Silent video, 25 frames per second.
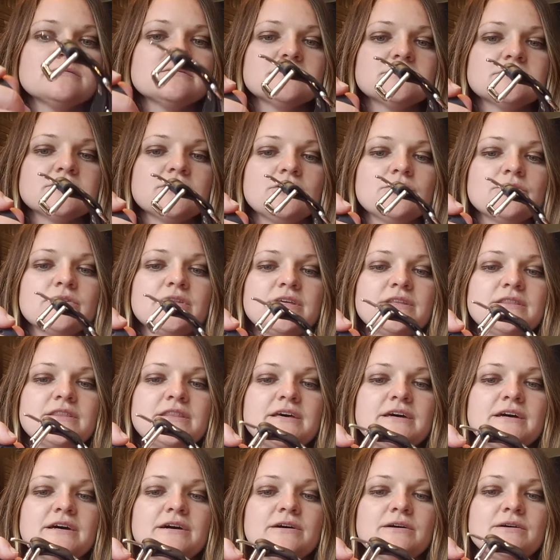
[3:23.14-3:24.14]
so that
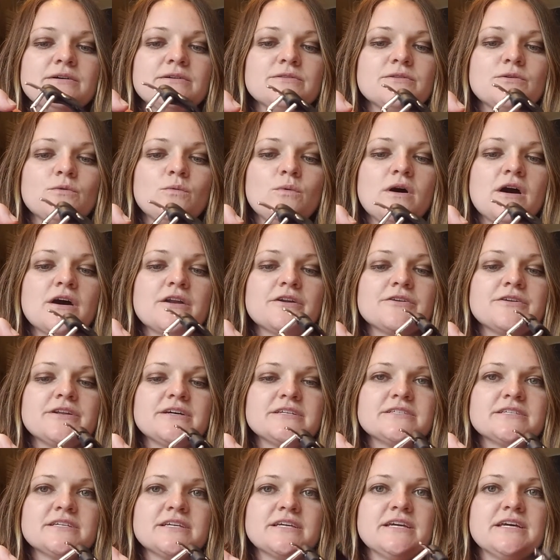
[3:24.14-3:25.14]
the water
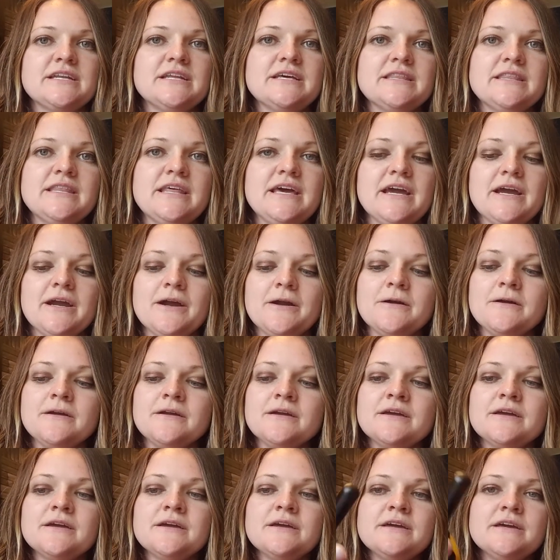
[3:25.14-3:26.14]
doesn't get in there.
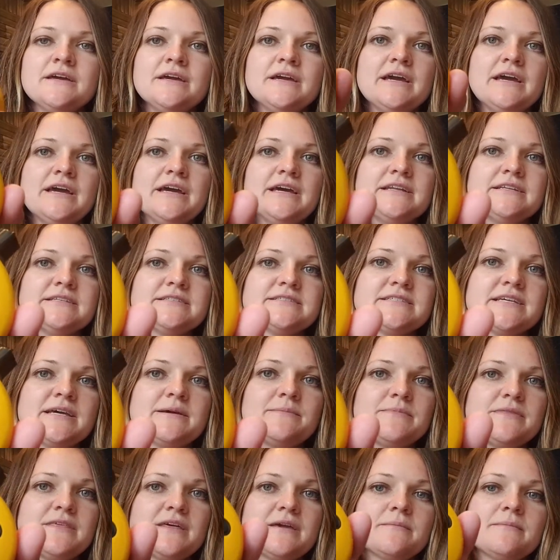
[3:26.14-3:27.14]
And
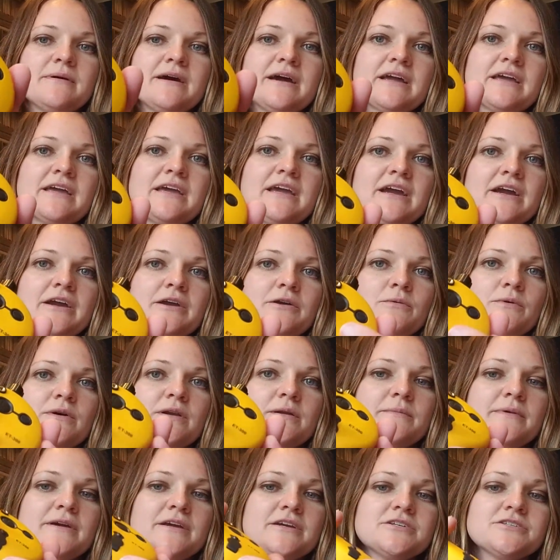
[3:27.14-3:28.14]
same thing back here, you
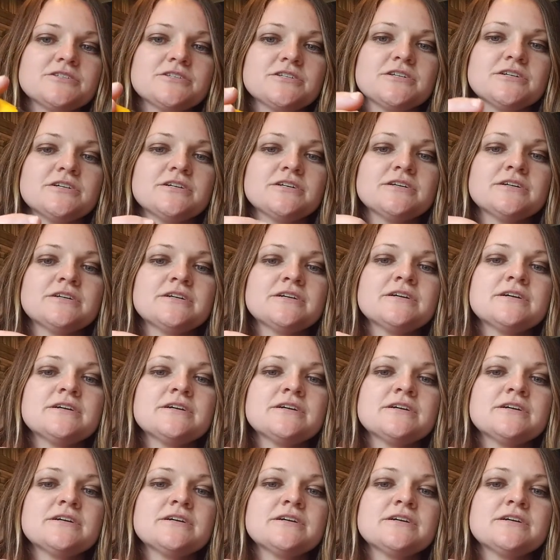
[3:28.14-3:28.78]
want to make sure